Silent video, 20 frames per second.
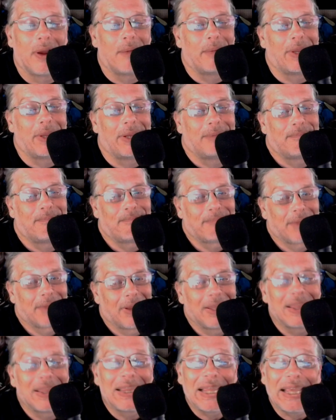I mean,
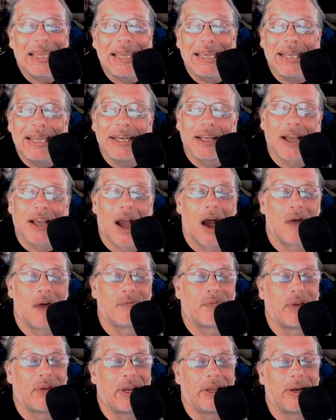lean,
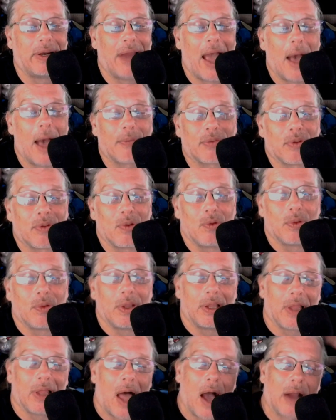confident,
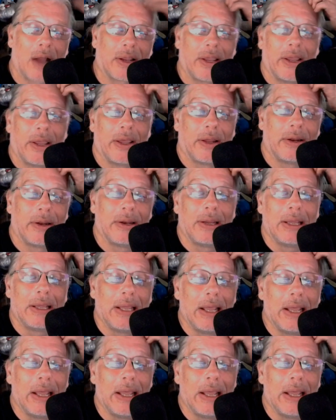absolutely lock in.